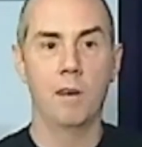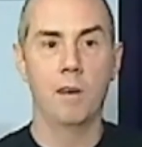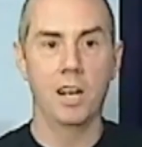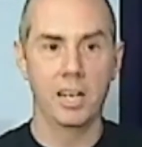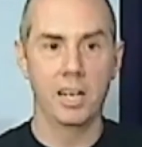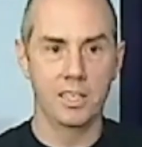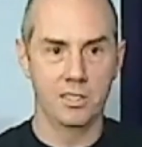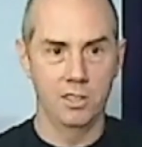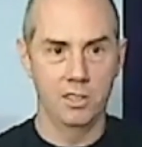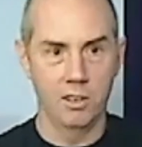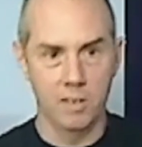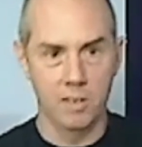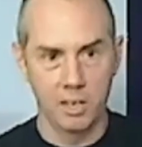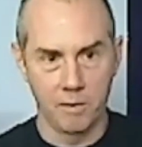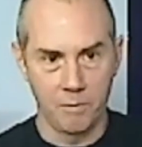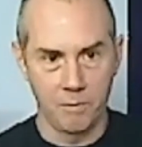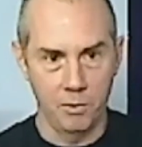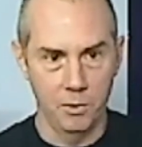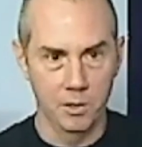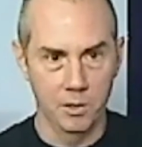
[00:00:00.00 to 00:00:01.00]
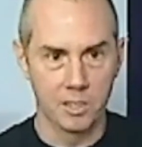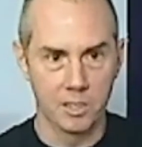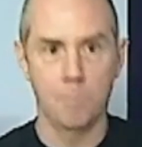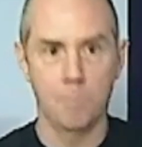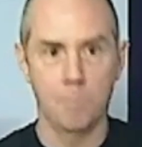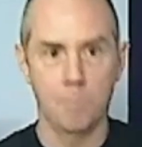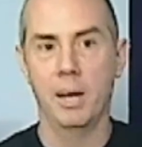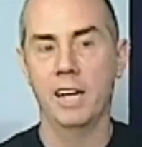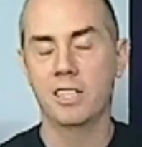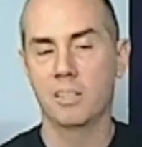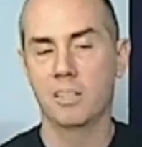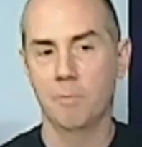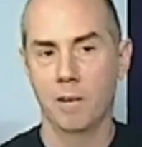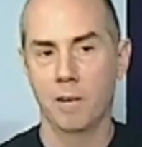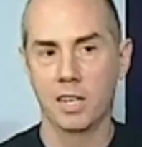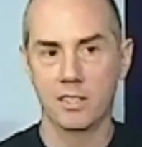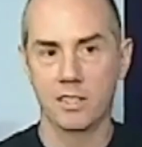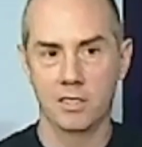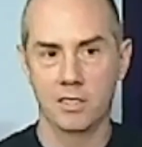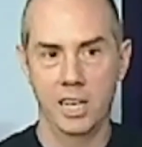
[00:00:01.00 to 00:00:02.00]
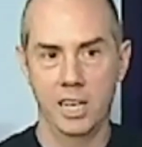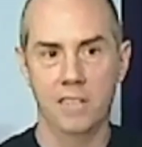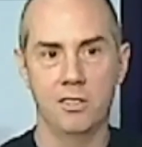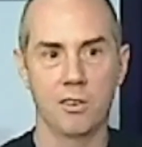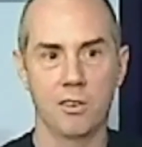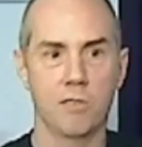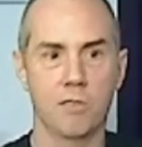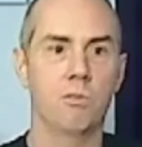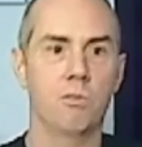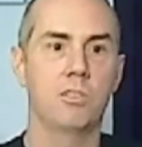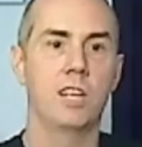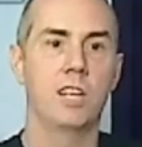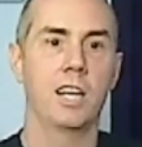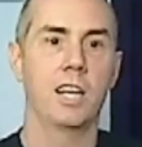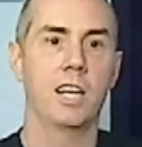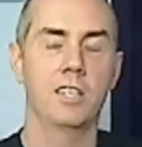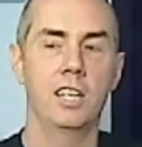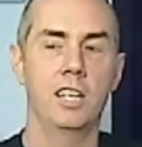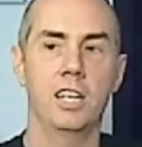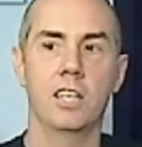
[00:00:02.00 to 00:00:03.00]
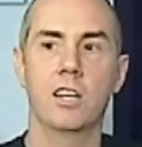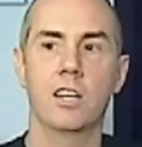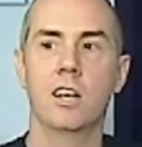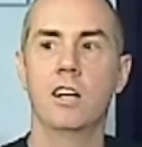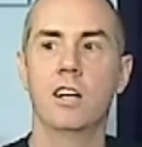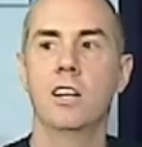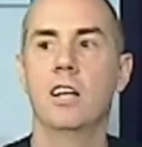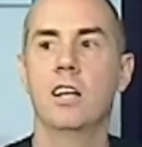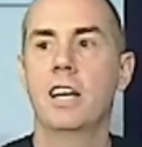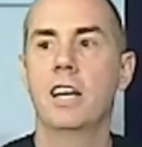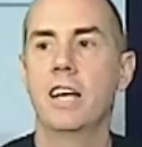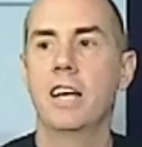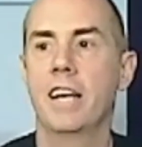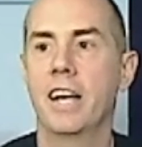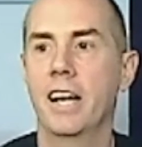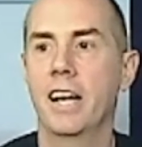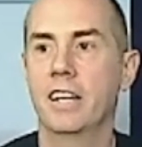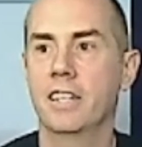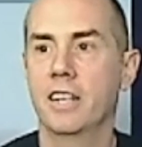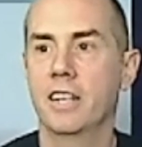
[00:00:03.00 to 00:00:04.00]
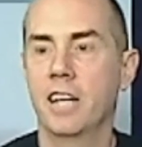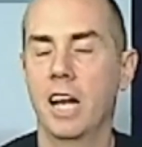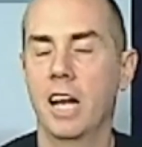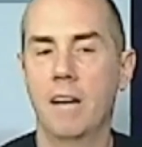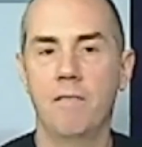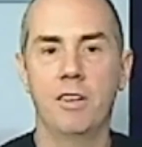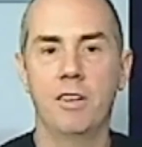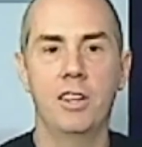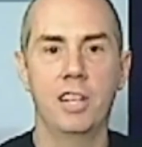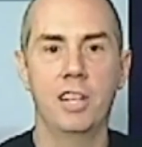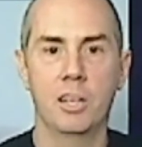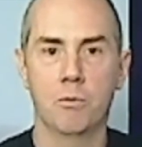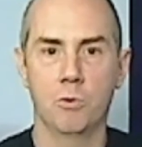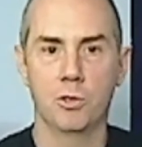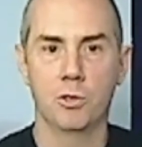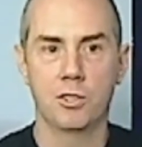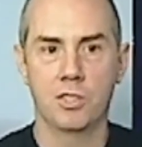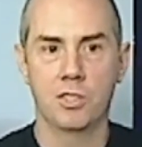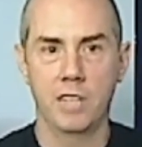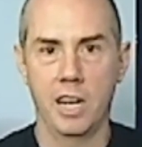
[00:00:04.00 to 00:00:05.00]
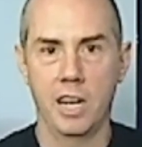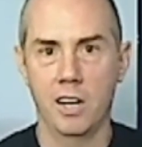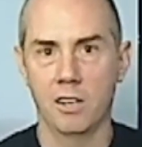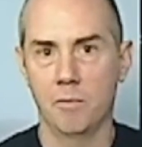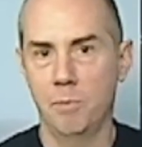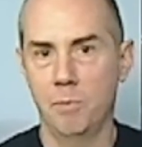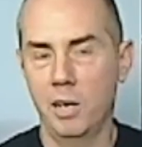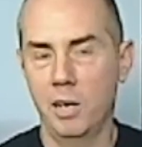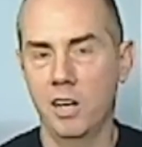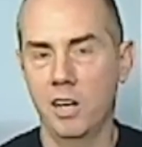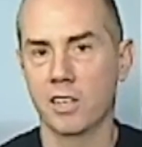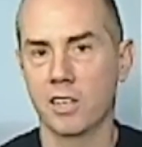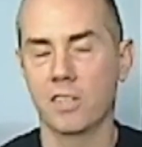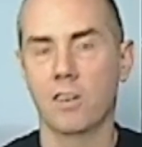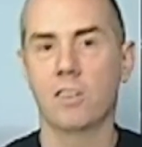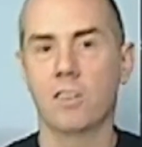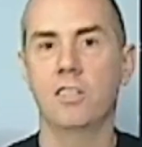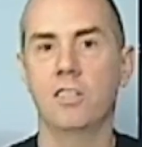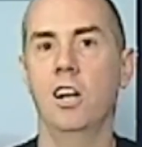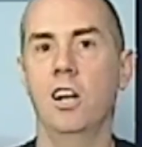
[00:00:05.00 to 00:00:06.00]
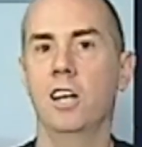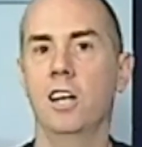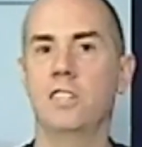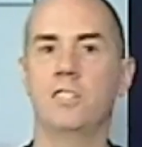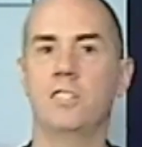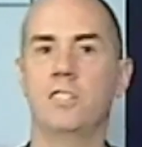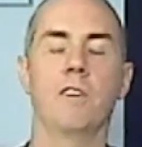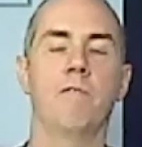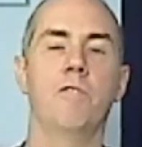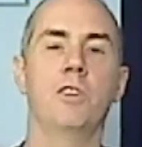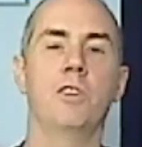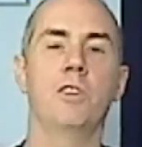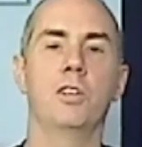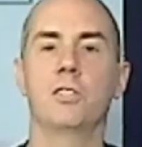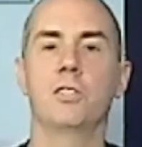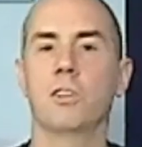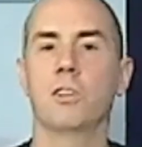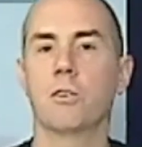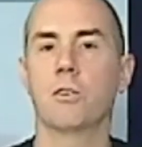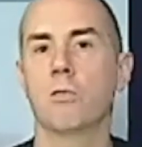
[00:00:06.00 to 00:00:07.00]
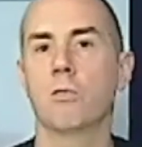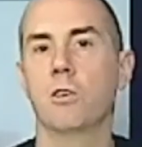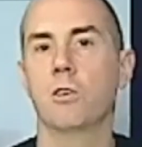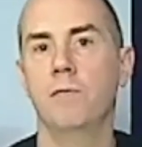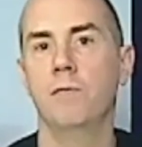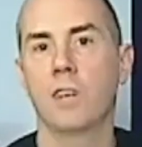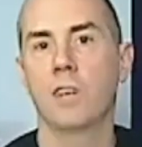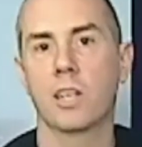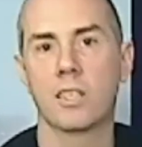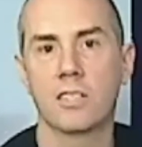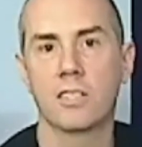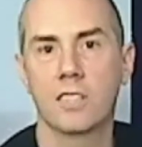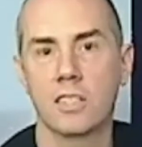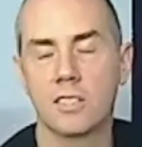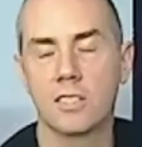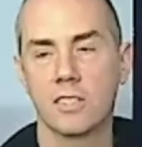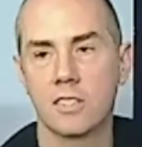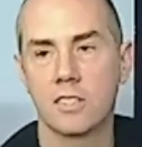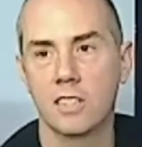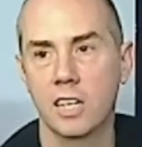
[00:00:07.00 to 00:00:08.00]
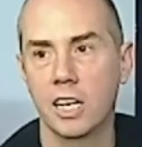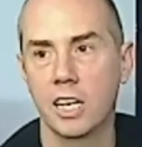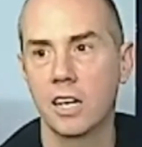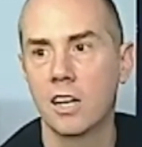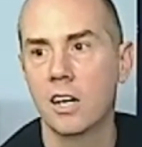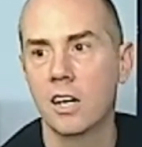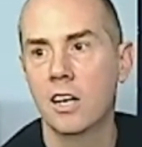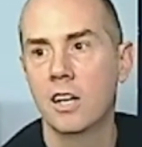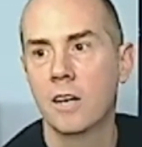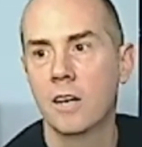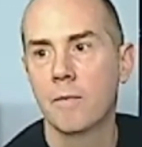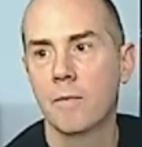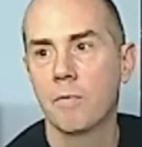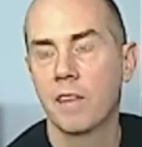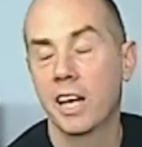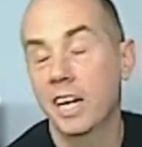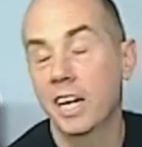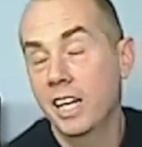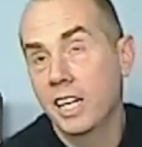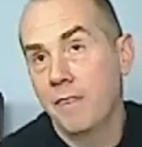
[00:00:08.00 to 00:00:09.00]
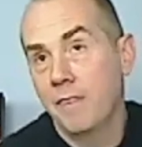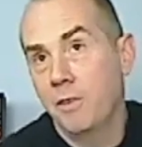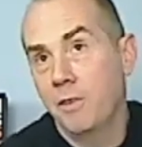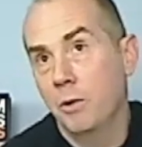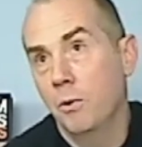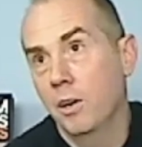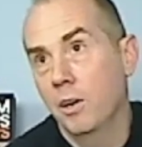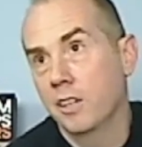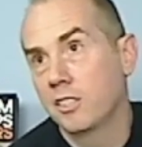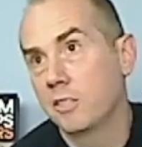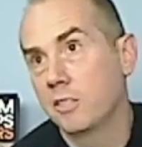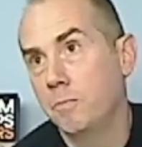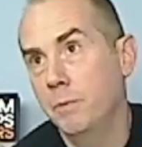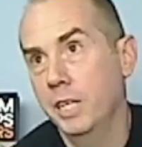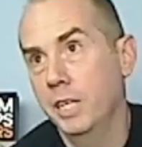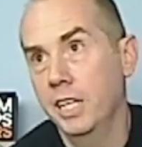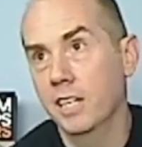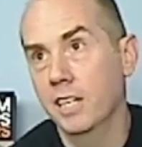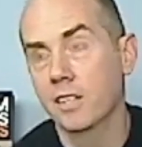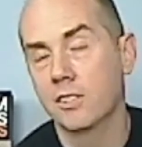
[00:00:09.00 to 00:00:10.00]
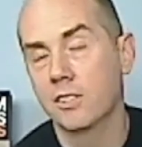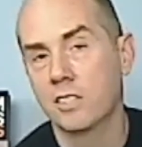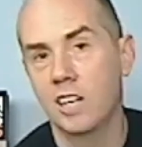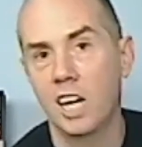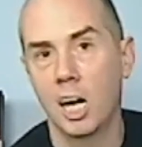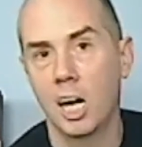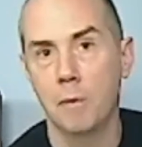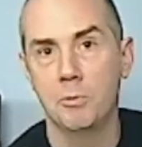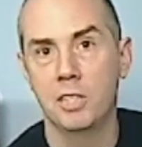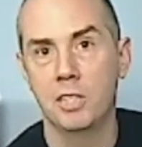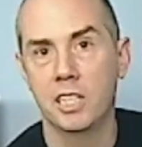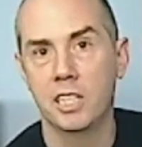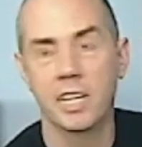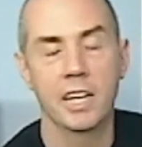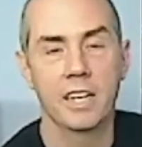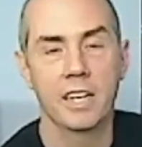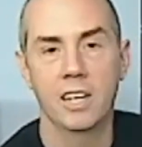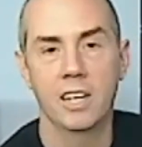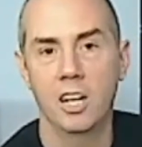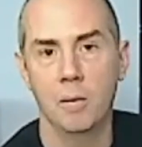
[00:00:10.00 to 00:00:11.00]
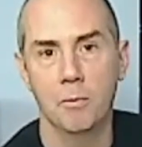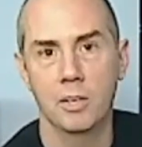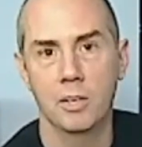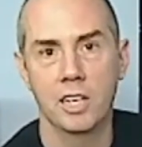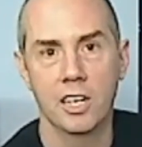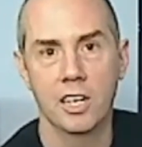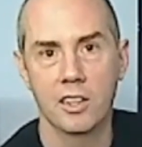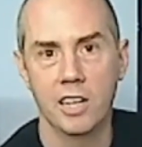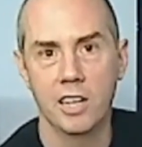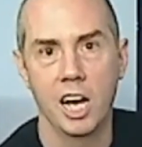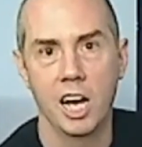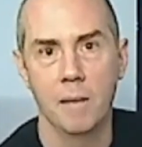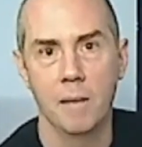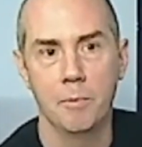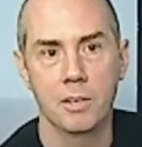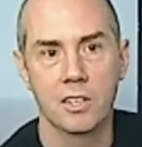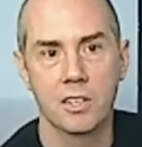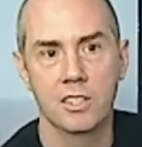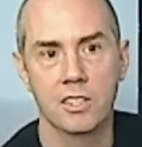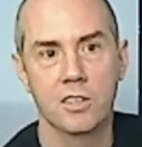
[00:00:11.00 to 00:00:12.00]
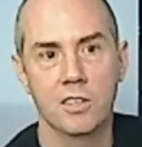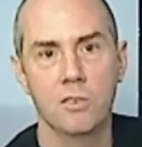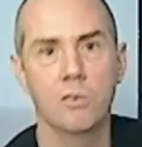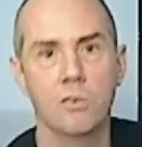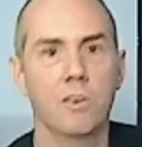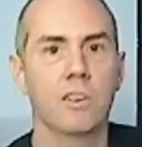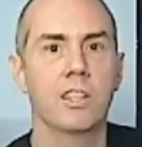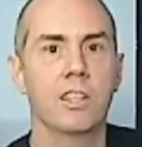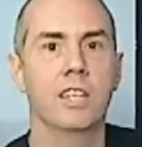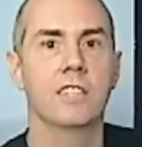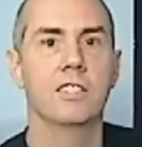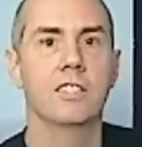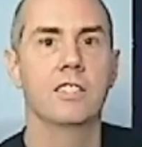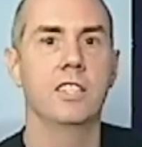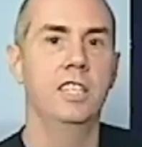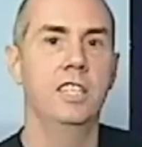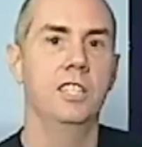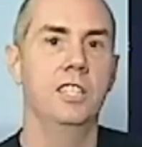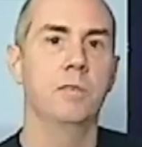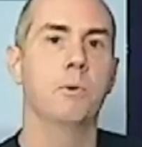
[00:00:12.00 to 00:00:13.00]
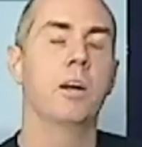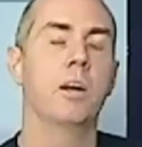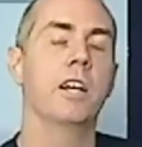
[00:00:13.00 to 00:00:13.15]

your influence, maximize nature through technique, and then everything will sound better. Your touch, your feel, your groove, your consistency. And if you want speed and chops, you can't help but get that because you're doing things the easy way.